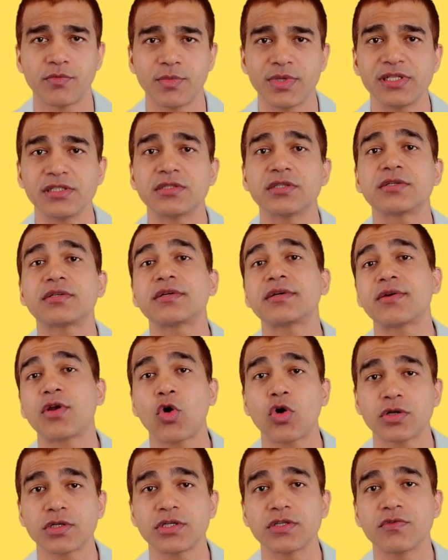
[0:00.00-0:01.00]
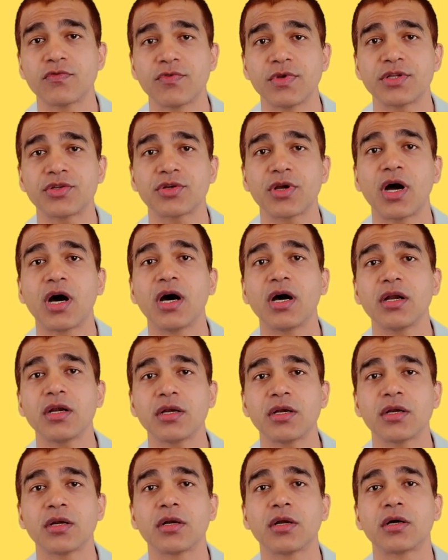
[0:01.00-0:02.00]
means the toxins which
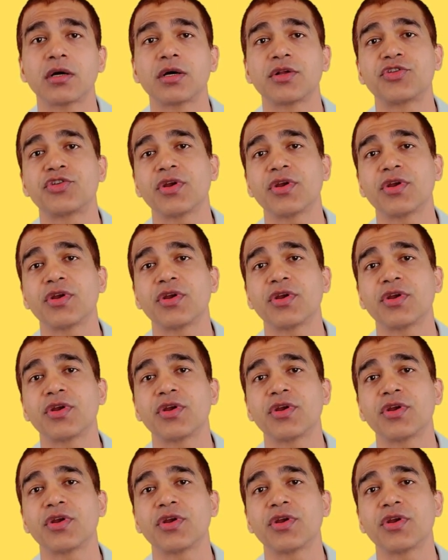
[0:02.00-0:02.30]
are uh,